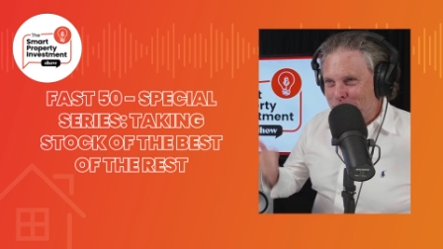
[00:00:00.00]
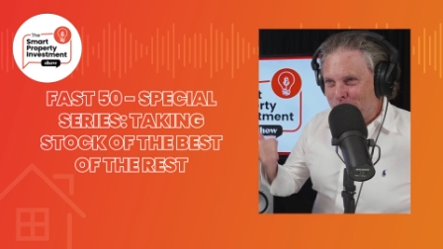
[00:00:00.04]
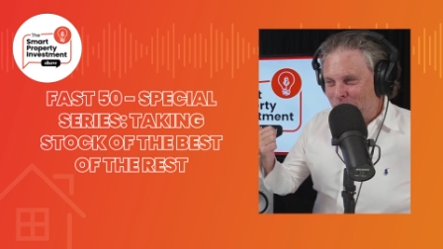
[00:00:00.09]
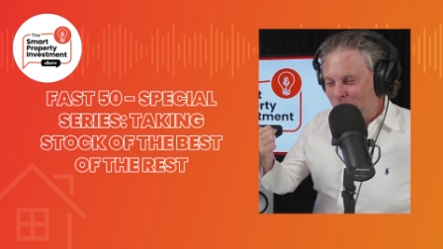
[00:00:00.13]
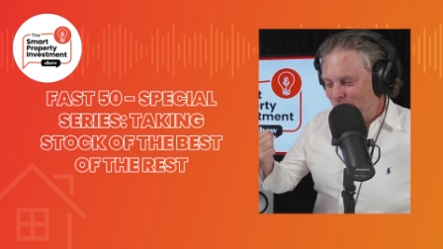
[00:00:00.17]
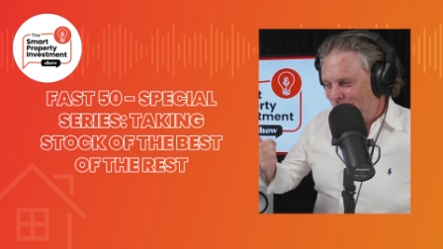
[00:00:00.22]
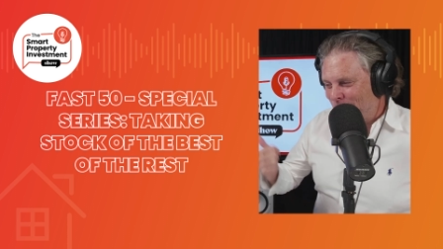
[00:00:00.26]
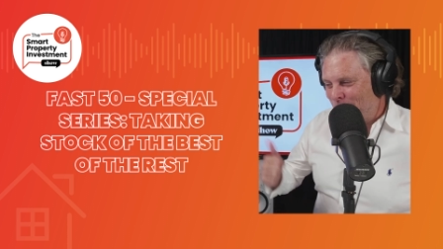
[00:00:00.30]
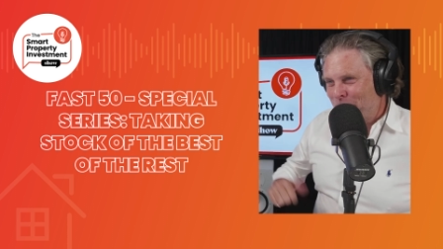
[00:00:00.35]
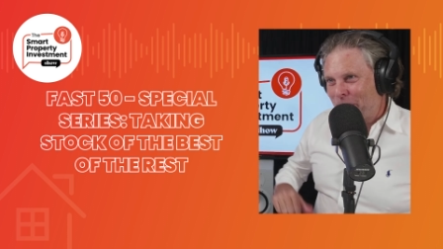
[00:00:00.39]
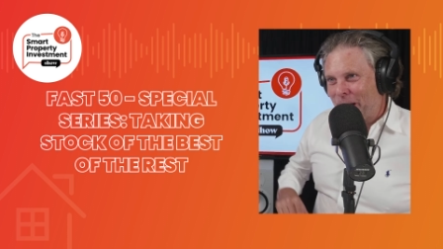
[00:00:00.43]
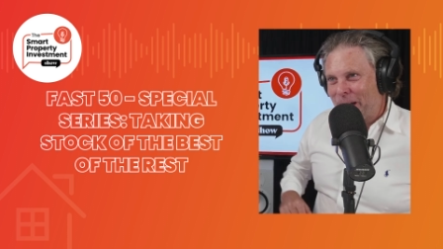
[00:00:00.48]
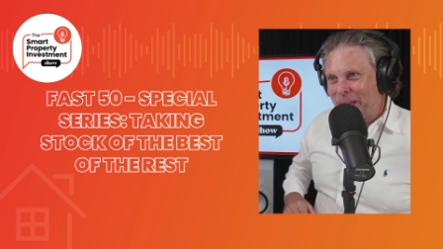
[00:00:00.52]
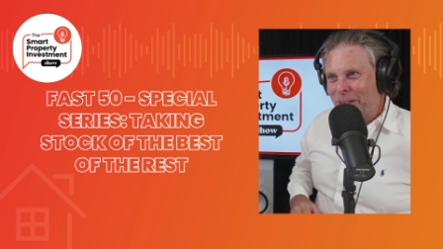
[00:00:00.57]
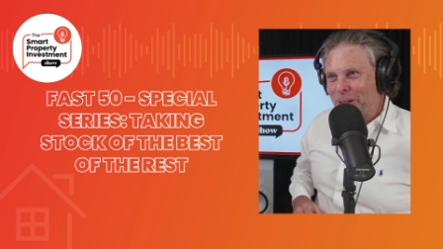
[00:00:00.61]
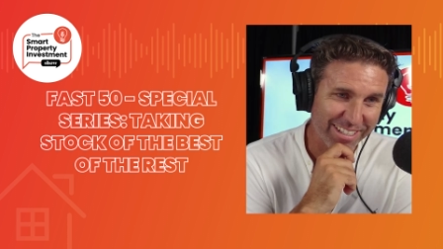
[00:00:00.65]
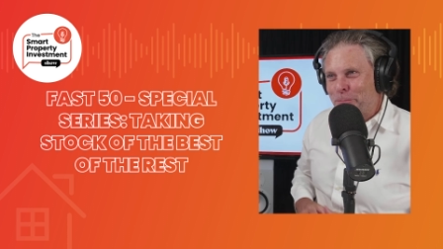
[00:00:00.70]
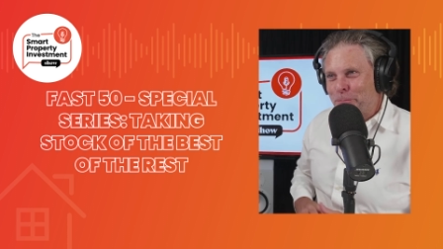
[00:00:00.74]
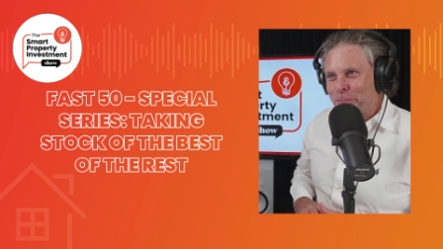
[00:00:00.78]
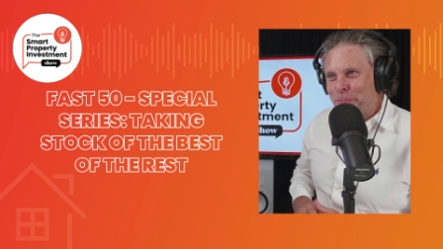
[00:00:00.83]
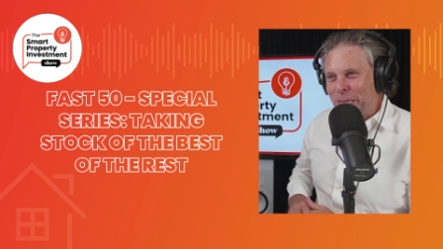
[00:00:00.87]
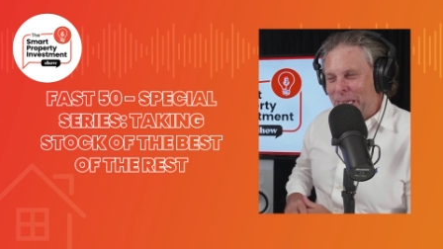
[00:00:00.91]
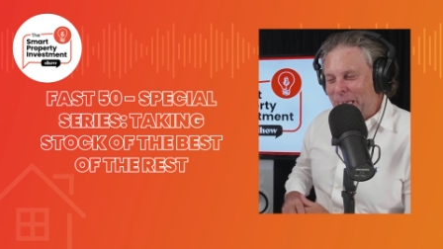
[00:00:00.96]
they spend all their money
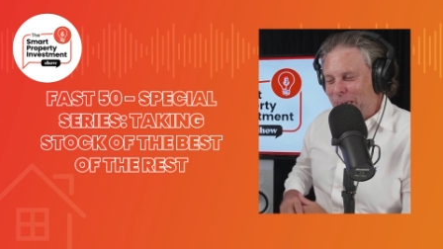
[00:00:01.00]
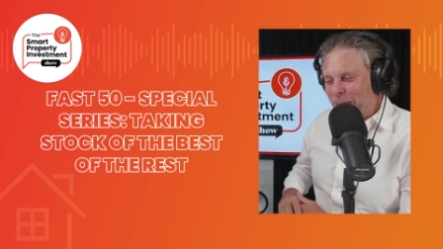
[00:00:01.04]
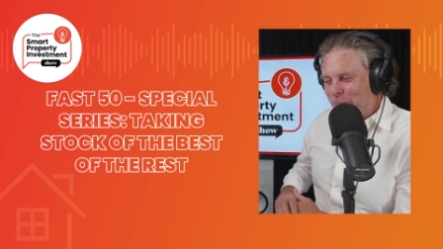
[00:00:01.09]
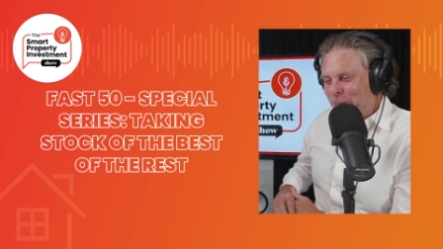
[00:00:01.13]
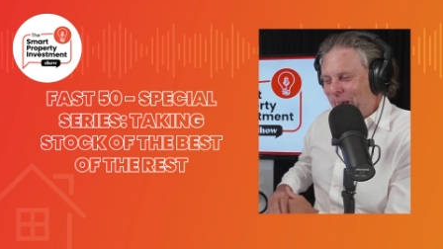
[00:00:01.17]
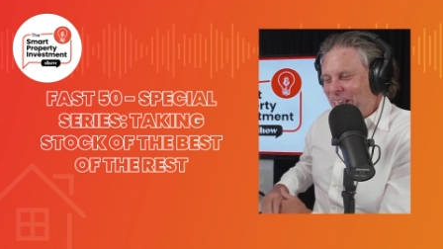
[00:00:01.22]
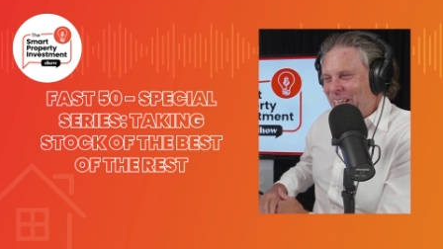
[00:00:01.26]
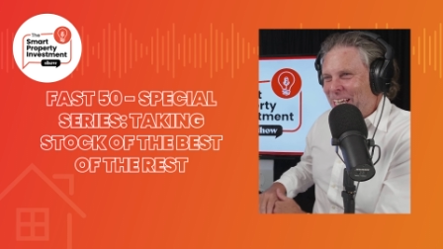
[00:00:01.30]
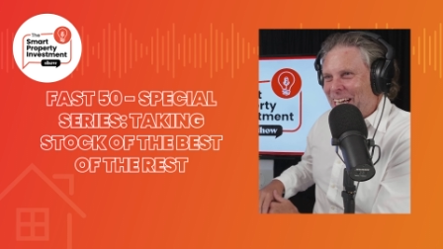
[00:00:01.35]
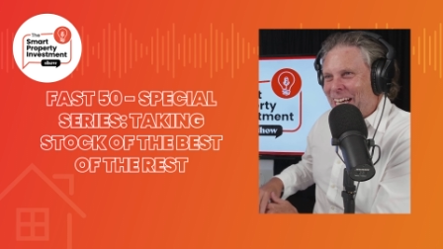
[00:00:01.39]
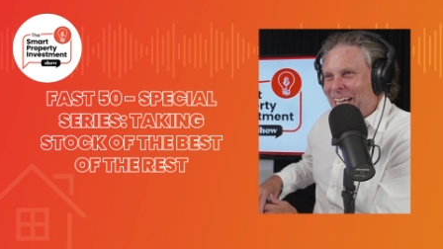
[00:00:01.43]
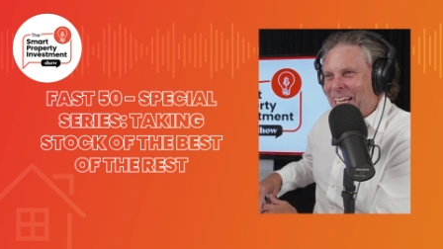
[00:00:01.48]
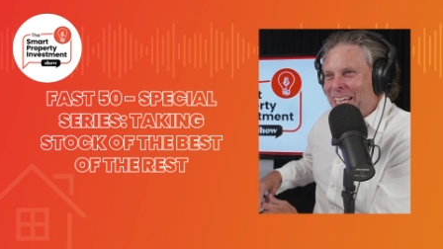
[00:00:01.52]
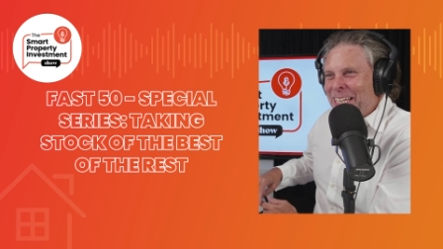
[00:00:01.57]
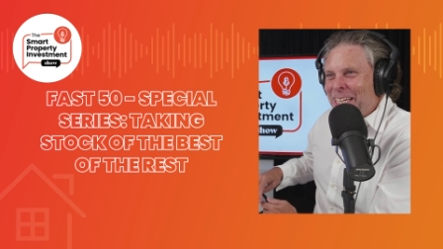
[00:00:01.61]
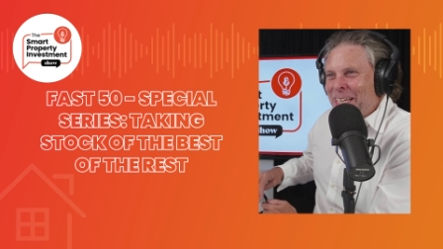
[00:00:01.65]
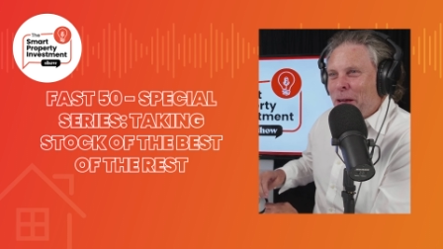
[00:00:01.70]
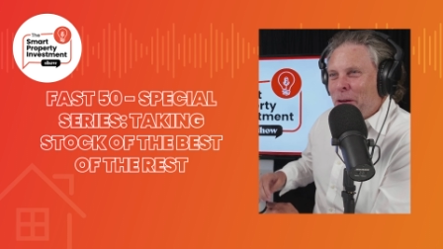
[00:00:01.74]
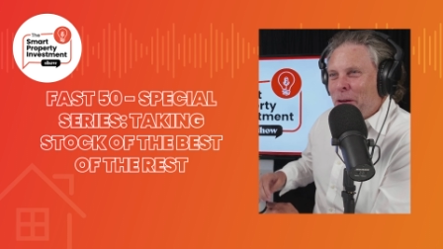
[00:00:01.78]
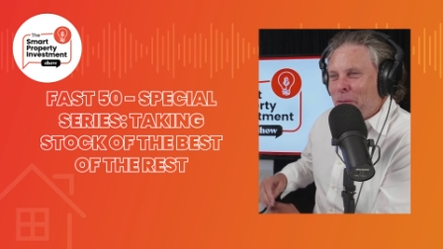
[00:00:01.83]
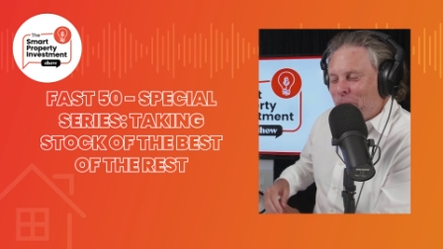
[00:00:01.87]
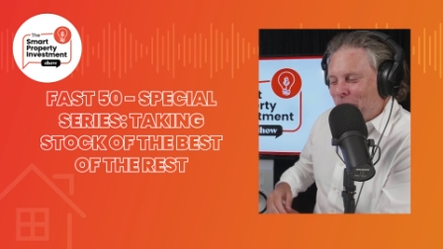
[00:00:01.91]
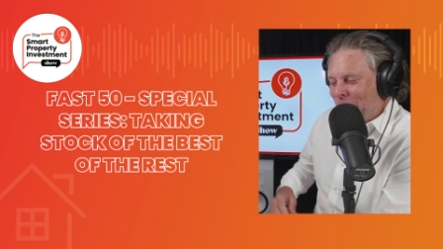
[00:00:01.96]
exactly. on beer. But, yeah, you
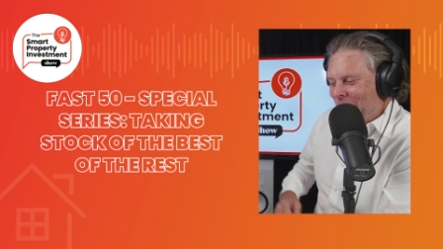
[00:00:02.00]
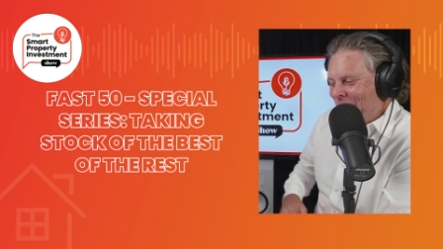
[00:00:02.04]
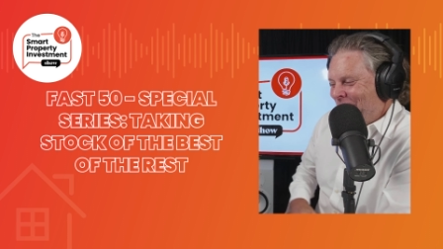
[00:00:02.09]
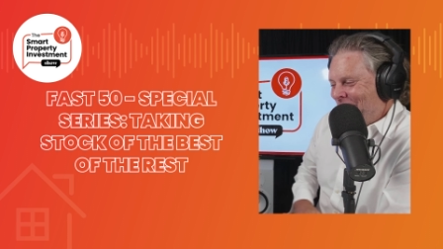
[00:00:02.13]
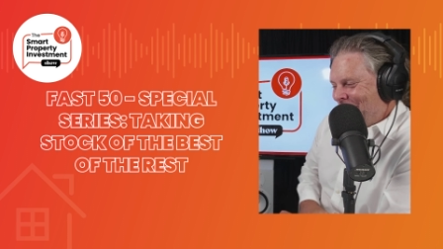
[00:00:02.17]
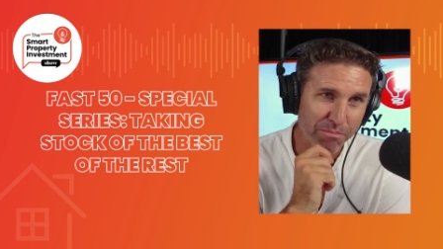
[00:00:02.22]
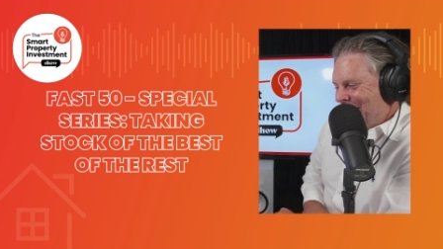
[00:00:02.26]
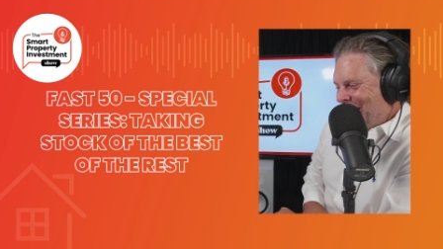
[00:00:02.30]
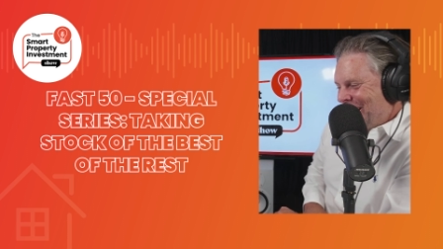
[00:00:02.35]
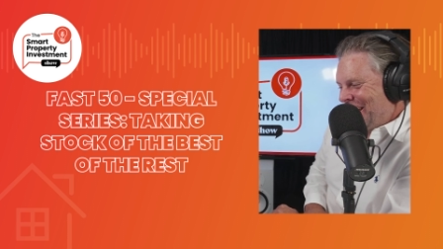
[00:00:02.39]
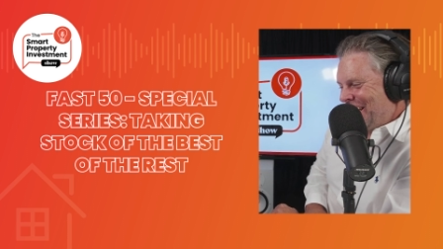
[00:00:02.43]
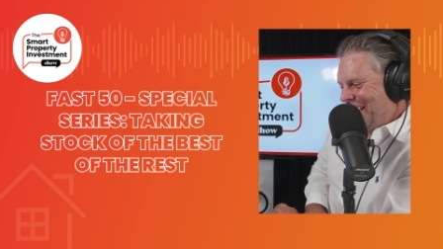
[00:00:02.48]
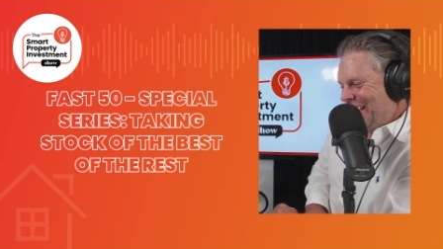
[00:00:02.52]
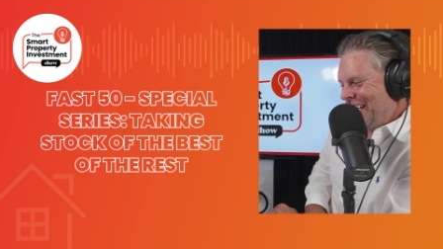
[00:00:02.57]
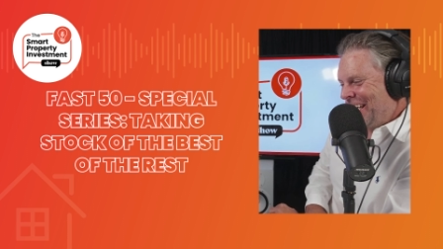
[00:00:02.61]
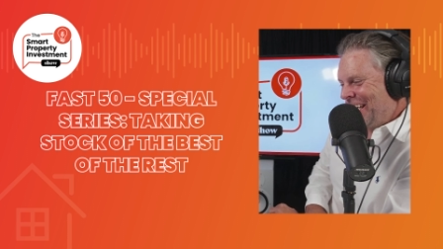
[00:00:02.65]
can't get in a pub,